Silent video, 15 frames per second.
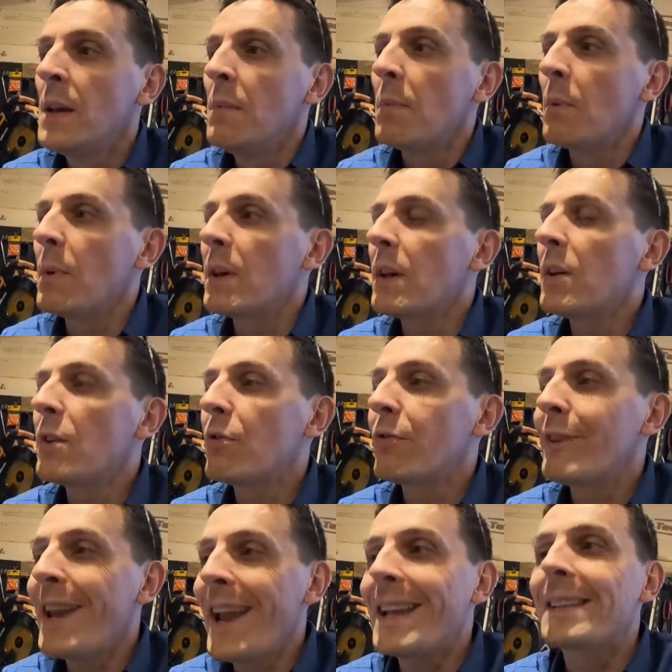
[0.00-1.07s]
But we can
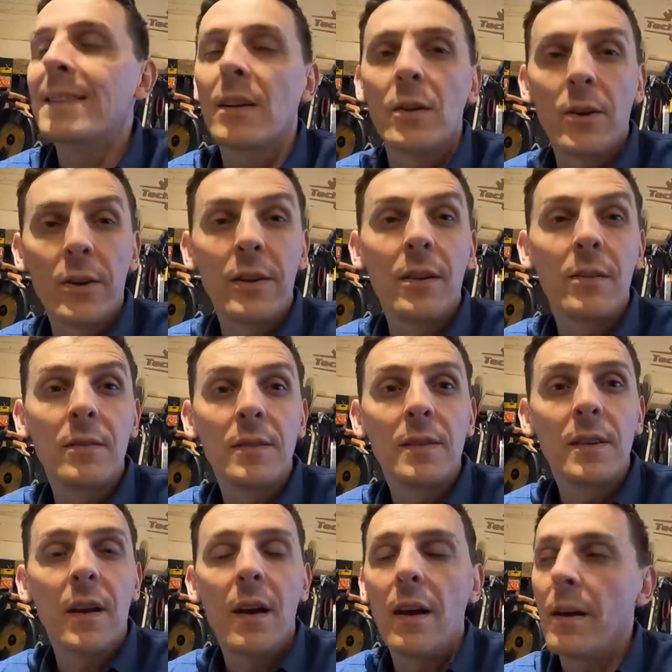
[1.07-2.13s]
create a lot of those